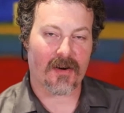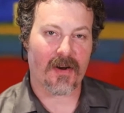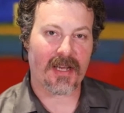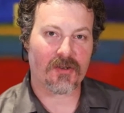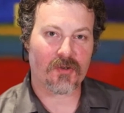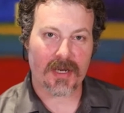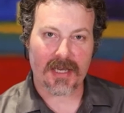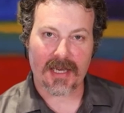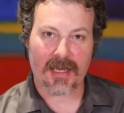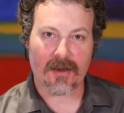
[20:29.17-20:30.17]
are very
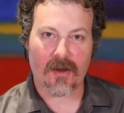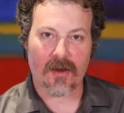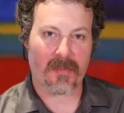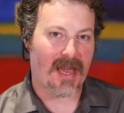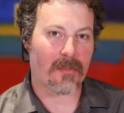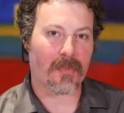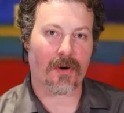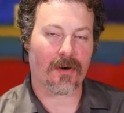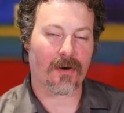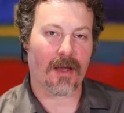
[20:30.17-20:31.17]
intriguing on
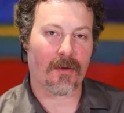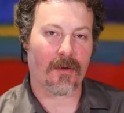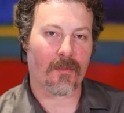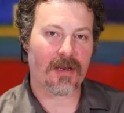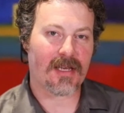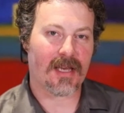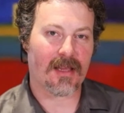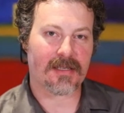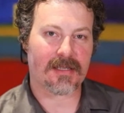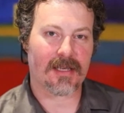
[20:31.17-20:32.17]
paper. What can
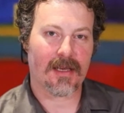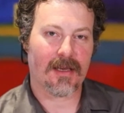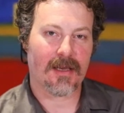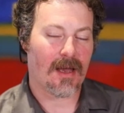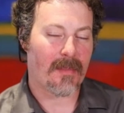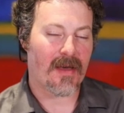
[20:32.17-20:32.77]
you tell us